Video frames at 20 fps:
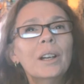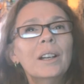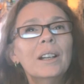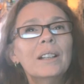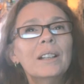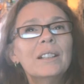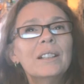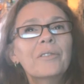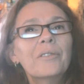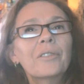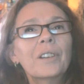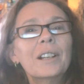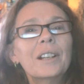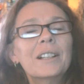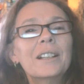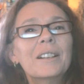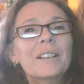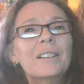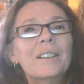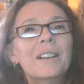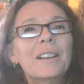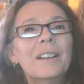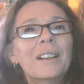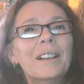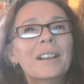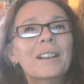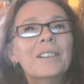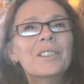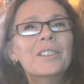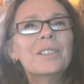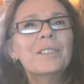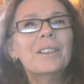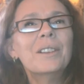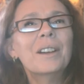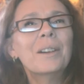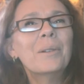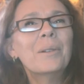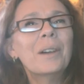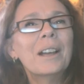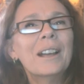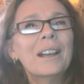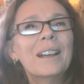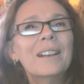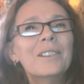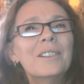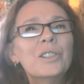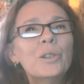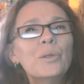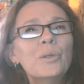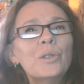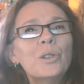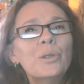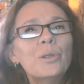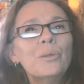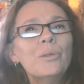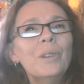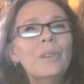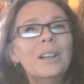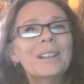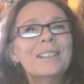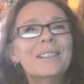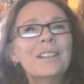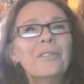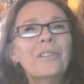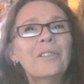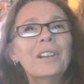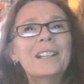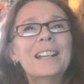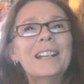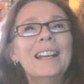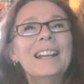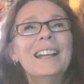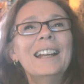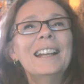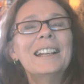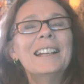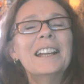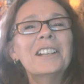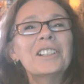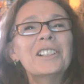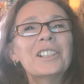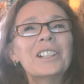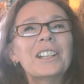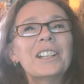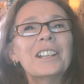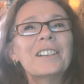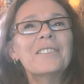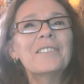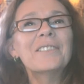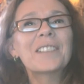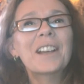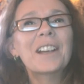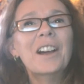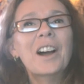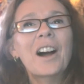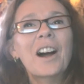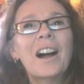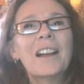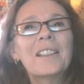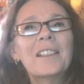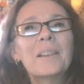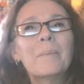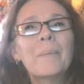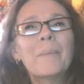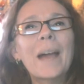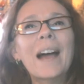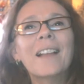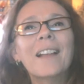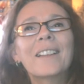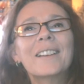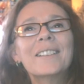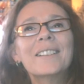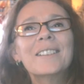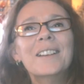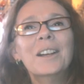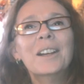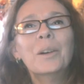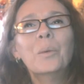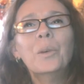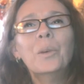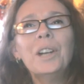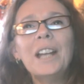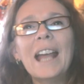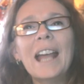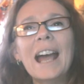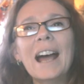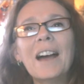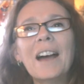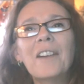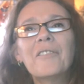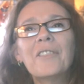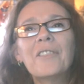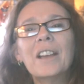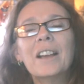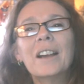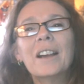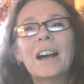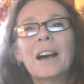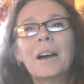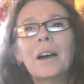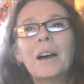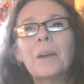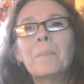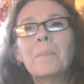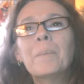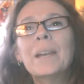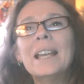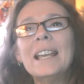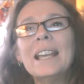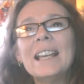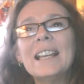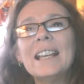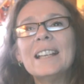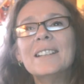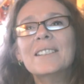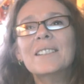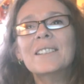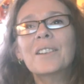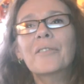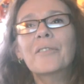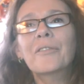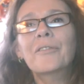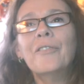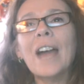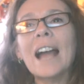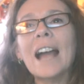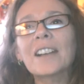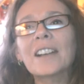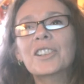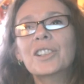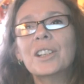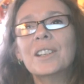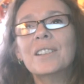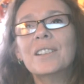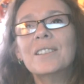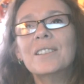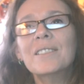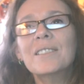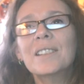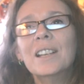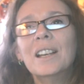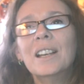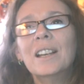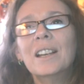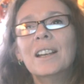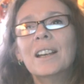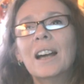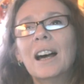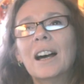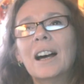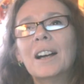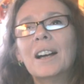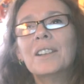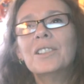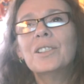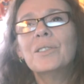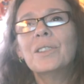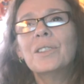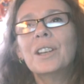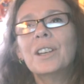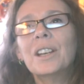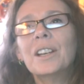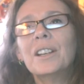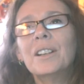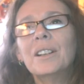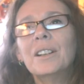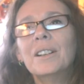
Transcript: different two different initiatives on the ballot would have appeased factions to the